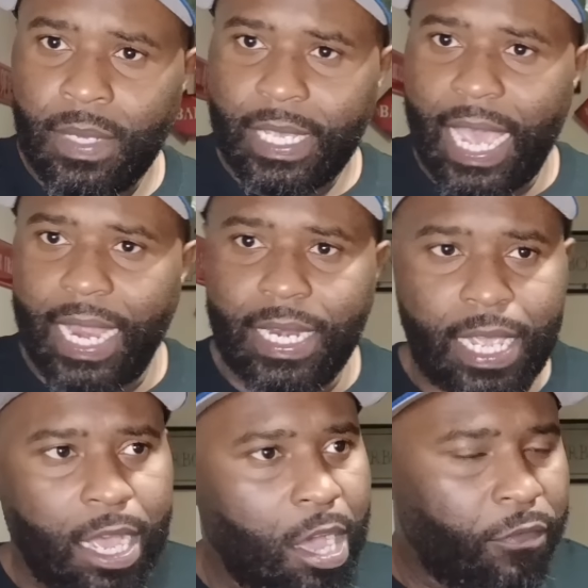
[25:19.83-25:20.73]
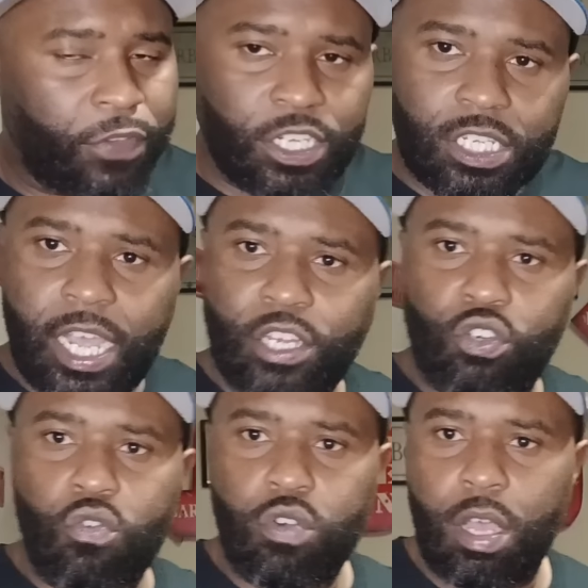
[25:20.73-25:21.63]
got down, finished cutting
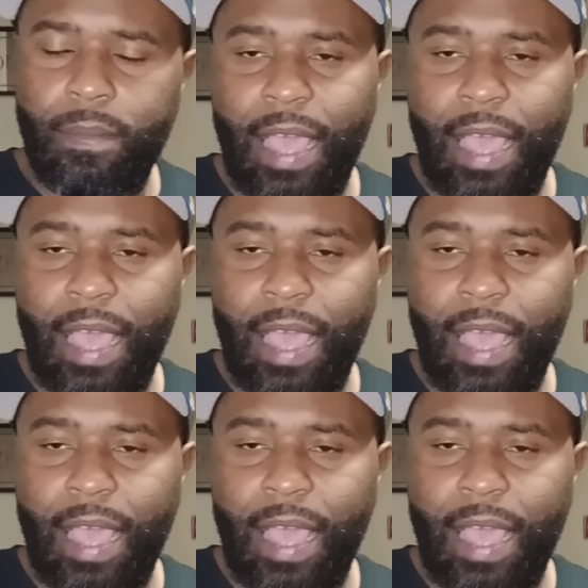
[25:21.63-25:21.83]
dude up.